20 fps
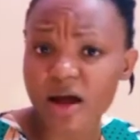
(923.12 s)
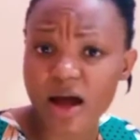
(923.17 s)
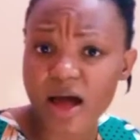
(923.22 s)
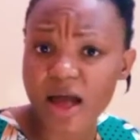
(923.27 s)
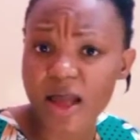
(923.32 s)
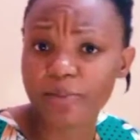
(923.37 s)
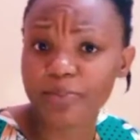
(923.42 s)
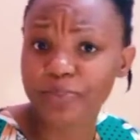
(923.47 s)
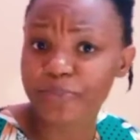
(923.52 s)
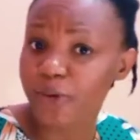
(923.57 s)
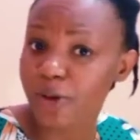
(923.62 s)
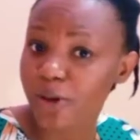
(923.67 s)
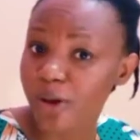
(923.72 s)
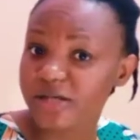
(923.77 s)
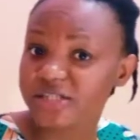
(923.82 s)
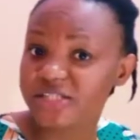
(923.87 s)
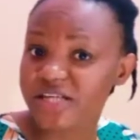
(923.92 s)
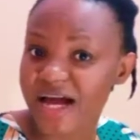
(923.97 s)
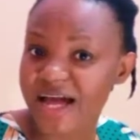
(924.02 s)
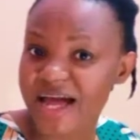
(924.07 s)

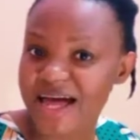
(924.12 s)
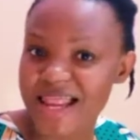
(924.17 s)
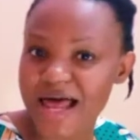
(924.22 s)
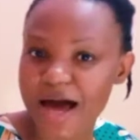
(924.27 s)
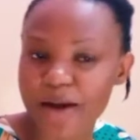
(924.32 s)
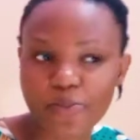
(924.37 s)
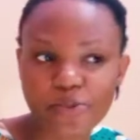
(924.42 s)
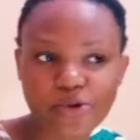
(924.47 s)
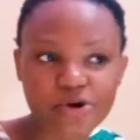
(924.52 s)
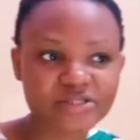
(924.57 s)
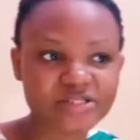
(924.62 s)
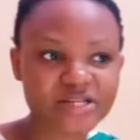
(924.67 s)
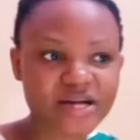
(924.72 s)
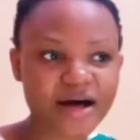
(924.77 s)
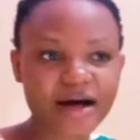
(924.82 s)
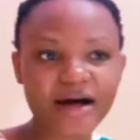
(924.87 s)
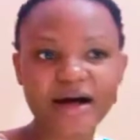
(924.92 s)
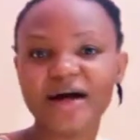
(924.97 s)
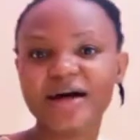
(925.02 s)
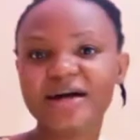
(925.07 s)
employ Shagala,
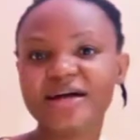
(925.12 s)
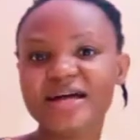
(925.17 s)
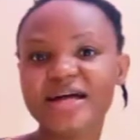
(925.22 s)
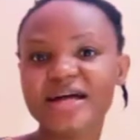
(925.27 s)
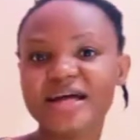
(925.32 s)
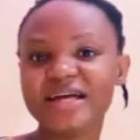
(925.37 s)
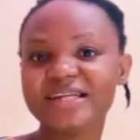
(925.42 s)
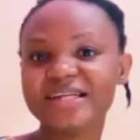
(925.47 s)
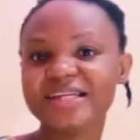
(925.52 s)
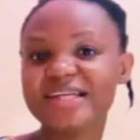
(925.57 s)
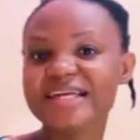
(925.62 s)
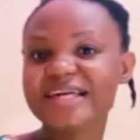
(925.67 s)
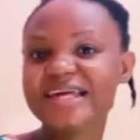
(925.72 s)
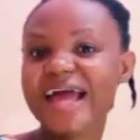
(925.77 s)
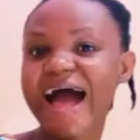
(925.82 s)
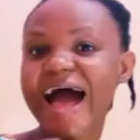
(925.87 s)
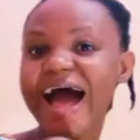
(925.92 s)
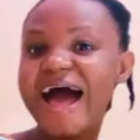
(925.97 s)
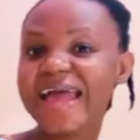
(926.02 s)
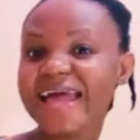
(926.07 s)
but the
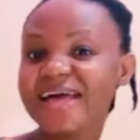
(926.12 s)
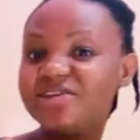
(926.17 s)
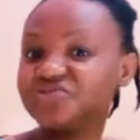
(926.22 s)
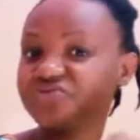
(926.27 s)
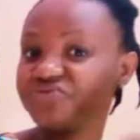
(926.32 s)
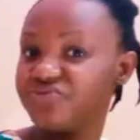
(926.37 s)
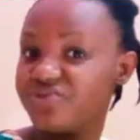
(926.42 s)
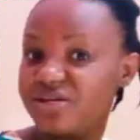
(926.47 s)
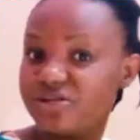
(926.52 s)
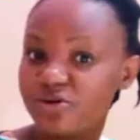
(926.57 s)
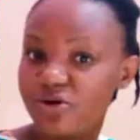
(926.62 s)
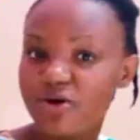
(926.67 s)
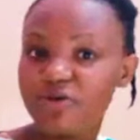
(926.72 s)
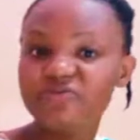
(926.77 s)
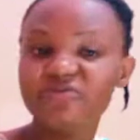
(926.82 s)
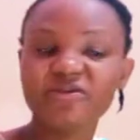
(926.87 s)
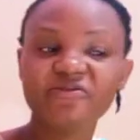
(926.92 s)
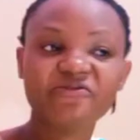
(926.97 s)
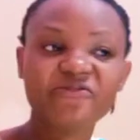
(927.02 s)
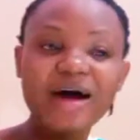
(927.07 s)
highest rate
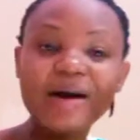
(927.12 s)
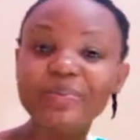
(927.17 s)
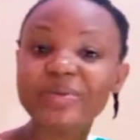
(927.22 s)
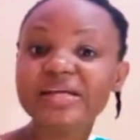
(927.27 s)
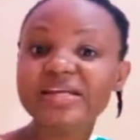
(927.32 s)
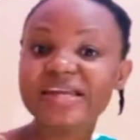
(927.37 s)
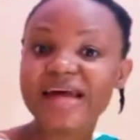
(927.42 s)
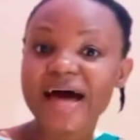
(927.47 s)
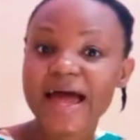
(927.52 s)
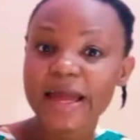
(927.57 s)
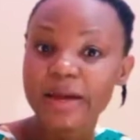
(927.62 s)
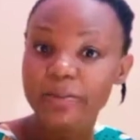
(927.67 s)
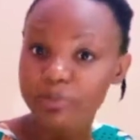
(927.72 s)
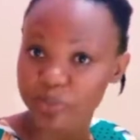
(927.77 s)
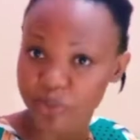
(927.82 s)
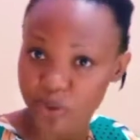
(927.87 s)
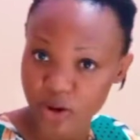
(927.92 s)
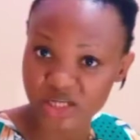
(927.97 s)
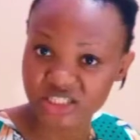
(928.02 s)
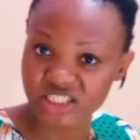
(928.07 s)
of the family that
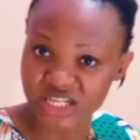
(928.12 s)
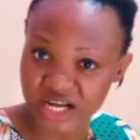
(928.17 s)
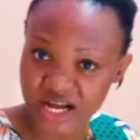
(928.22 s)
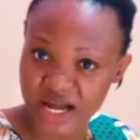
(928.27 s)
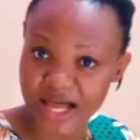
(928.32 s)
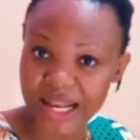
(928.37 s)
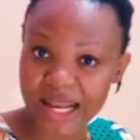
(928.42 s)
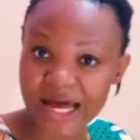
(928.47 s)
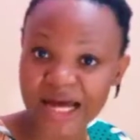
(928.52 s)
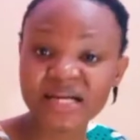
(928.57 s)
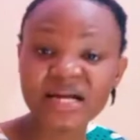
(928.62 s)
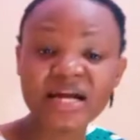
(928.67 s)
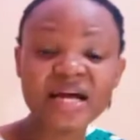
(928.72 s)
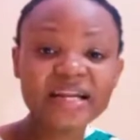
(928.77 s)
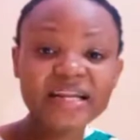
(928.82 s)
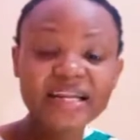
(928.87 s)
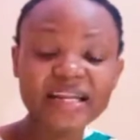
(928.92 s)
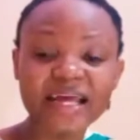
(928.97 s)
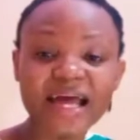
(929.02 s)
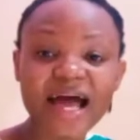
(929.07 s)
employ Shagala,
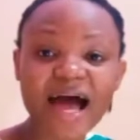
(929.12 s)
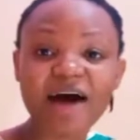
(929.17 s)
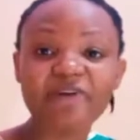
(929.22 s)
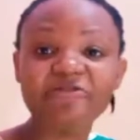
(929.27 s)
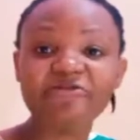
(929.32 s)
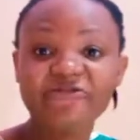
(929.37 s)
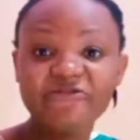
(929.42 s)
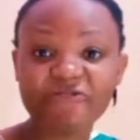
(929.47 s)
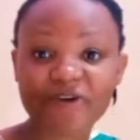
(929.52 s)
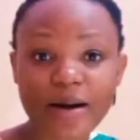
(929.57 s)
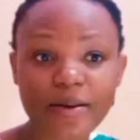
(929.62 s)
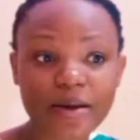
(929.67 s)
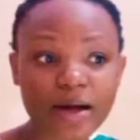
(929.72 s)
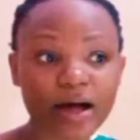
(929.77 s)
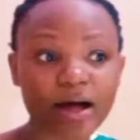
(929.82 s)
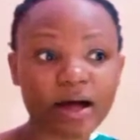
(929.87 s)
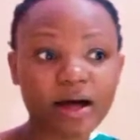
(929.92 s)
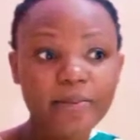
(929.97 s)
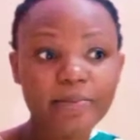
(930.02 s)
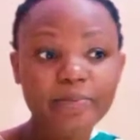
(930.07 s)
they
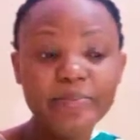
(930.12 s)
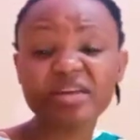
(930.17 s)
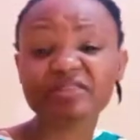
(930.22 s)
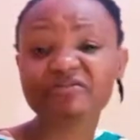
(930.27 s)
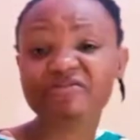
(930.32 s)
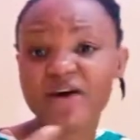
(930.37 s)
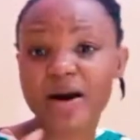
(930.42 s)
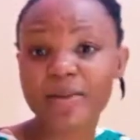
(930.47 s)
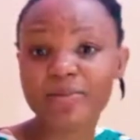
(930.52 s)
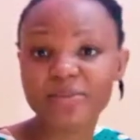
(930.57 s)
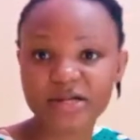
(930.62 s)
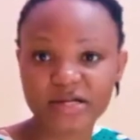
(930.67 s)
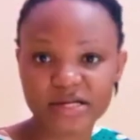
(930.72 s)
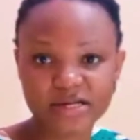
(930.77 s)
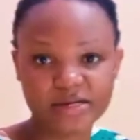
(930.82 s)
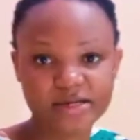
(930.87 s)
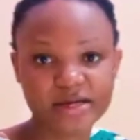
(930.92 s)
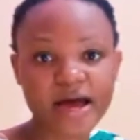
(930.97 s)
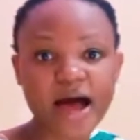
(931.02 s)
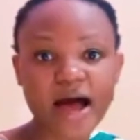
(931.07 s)
are big
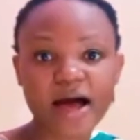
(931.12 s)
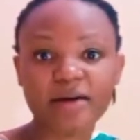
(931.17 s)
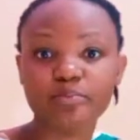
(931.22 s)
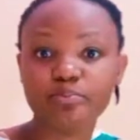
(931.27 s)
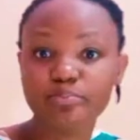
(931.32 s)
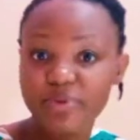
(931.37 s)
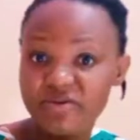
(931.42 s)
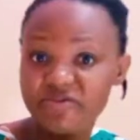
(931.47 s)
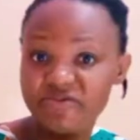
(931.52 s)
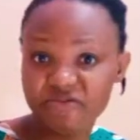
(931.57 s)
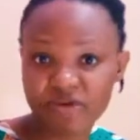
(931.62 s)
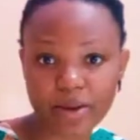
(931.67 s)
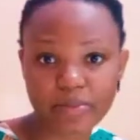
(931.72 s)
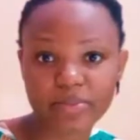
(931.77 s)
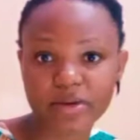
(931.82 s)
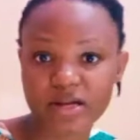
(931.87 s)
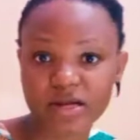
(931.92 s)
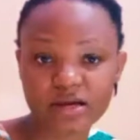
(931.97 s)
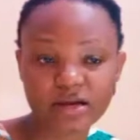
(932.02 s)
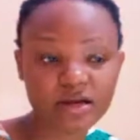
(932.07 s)
family. Yeah, big
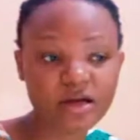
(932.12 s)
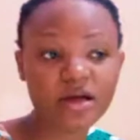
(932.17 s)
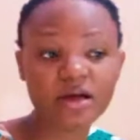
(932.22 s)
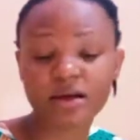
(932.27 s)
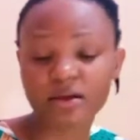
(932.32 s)
family